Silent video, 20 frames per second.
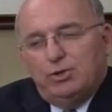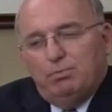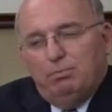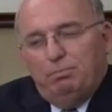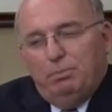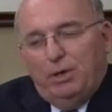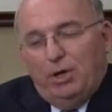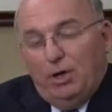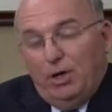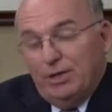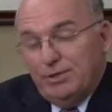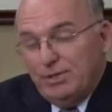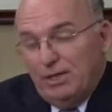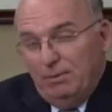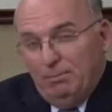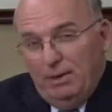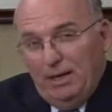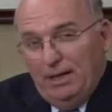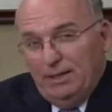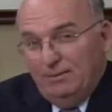because they
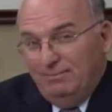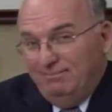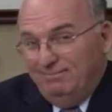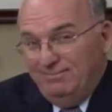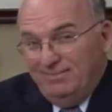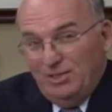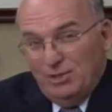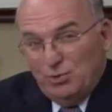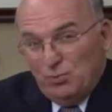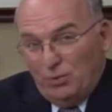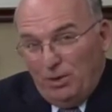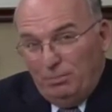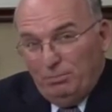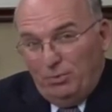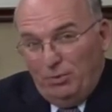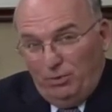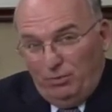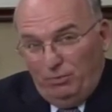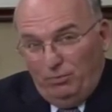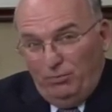may disrupt the
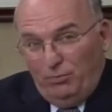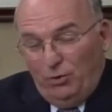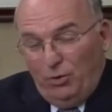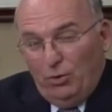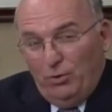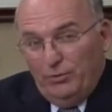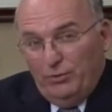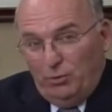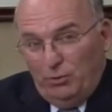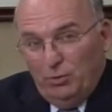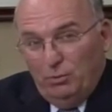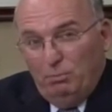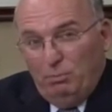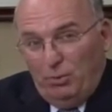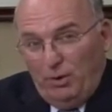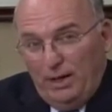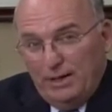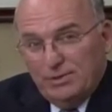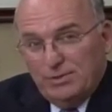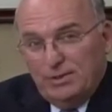flow of the group
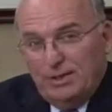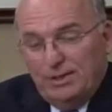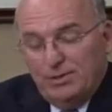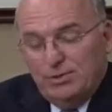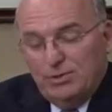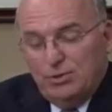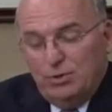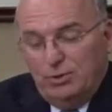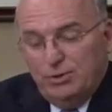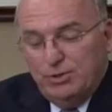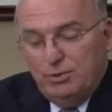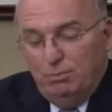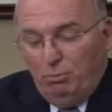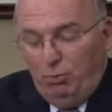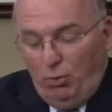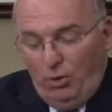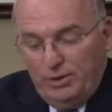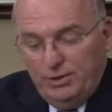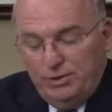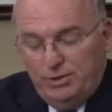process. So it's
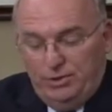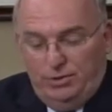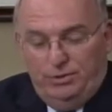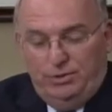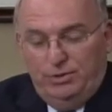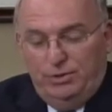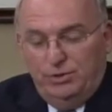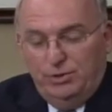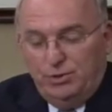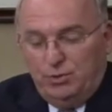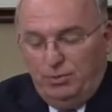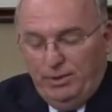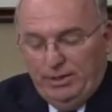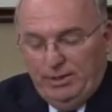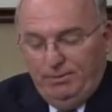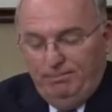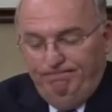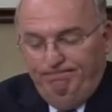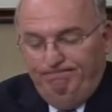important to screen them.